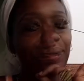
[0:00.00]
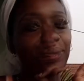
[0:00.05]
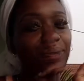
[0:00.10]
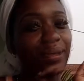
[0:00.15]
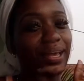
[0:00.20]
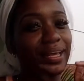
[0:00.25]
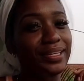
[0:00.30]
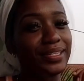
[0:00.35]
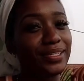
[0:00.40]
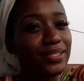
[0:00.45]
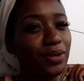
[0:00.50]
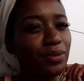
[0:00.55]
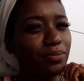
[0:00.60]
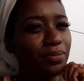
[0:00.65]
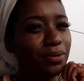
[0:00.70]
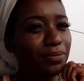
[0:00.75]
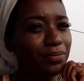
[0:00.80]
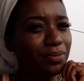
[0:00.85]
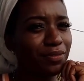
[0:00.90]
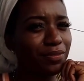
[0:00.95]
okay so
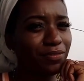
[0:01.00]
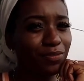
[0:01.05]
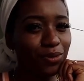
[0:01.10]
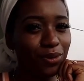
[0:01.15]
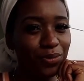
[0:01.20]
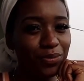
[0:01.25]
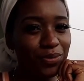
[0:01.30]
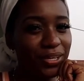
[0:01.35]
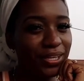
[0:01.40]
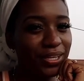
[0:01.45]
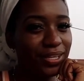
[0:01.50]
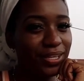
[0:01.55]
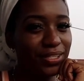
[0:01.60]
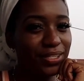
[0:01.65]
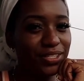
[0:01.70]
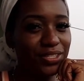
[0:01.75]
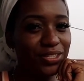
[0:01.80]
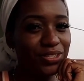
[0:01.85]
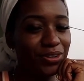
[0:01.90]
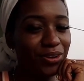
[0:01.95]
but before we
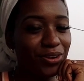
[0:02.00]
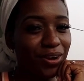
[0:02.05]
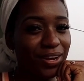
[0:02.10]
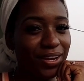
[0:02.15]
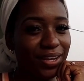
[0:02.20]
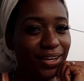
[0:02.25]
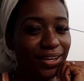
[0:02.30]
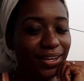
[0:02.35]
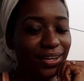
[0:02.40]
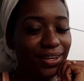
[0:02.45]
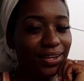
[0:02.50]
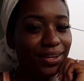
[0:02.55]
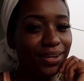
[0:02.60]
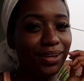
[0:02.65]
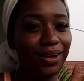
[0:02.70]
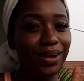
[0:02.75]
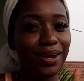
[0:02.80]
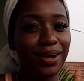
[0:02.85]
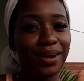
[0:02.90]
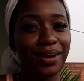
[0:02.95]
get started
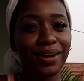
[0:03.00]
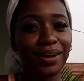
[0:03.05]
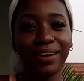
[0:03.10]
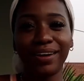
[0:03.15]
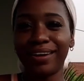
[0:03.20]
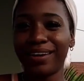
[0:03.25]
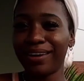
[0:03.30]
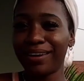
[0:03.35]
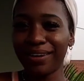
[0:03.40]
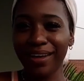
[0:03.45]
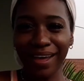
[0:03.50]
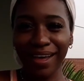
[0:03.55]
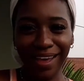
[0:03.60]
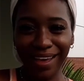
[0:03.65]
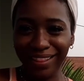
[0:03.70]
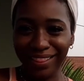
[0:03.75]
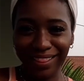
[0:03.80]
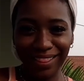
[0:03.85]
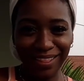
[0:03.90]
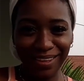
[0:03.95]

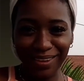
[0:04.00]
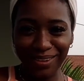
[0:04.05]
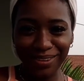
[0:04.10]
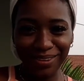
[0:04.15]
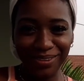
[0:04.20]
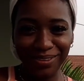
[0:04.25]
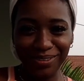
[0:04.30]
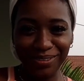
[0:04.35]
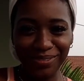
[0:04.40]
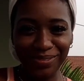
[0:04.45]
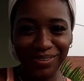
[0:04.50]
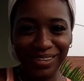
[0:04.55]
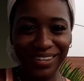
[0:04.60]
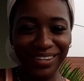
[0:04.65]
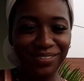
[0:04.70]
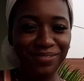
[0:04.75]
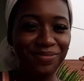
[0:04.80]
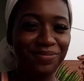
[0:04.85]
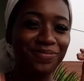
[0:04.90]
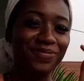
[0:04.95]
hello
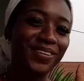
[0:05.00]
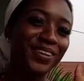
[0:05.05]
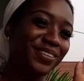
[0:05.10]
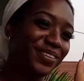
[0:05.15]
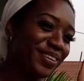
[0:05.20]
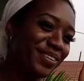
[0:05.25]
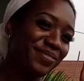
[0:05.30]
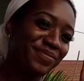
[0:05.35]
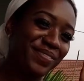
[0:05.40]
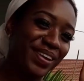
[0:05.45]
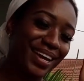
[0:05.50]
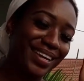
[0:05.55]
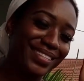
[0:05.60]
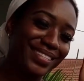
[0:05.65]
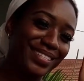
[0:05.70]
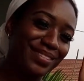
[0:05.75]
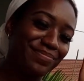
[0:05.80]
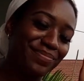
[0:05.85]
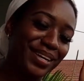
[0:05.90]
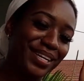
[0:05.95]
welcome back
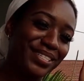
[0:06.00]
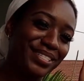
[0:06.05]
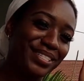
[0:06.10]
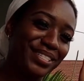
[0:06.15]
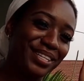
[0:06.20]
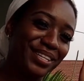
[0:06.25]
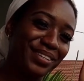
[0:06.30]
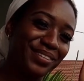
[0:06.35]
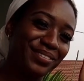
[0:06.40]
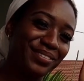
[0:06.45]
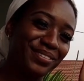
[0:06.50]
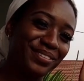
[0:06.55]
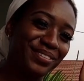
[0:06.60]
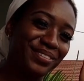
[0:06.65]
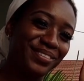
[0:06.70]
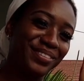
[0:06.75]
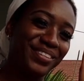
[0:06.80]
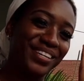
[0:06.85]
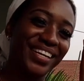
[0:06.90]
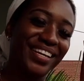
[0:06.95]
to my
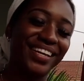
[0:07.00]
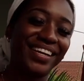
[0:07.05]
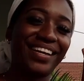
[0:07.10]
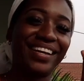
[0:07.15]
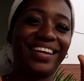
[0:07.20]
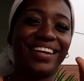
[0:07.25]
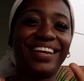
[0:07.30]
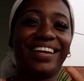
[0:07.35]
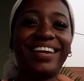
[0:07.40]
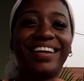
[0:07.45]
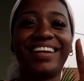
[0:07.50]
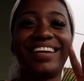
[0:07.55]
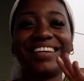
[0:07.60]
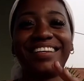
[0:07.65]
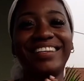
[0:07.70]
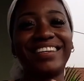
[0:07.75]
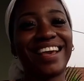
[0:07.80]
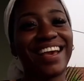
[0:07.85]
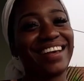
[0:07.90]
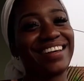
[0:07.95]
channel
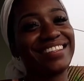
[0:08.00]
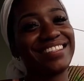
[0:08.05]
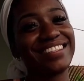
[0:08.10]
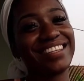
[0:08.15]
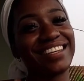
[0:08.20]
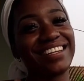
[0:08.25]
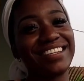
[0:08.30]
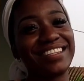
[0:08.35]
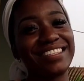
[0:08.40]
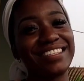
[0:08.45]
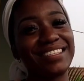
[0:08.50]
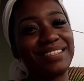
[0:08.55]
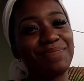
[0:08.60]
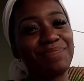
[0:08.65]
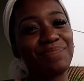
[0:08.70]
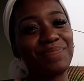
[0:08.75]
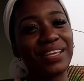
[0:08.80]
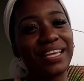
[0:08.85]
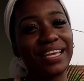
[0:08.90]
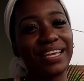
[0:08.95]
yes it is
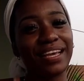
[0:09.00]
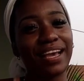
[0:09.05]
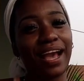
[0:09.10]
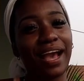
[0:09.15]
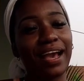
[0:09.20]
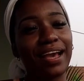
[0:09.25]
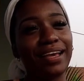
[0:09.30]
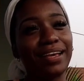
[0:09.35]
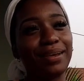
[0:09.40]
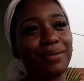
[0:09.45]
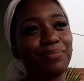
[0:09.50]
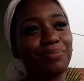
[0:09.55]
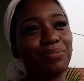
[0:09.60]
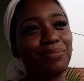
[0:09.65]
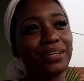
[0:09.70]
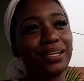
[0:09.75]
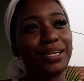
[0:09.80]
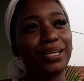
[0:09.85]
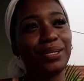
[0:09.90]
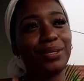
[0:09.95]
me I am
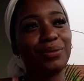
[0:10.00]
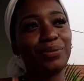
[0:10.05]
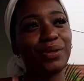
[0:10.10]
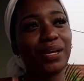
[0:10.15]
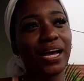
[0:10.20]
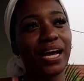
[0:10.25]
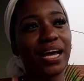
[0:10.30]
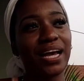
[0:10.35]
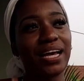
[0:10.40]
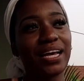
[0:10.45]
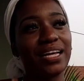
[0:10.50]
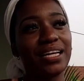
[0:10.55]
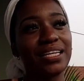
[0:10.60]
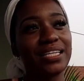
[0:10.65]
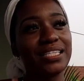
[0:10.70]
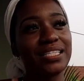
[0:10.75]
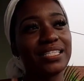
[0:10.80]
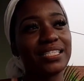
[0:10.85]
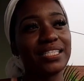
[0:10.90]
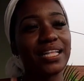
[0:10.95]
bringing you
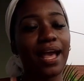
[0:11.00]
guys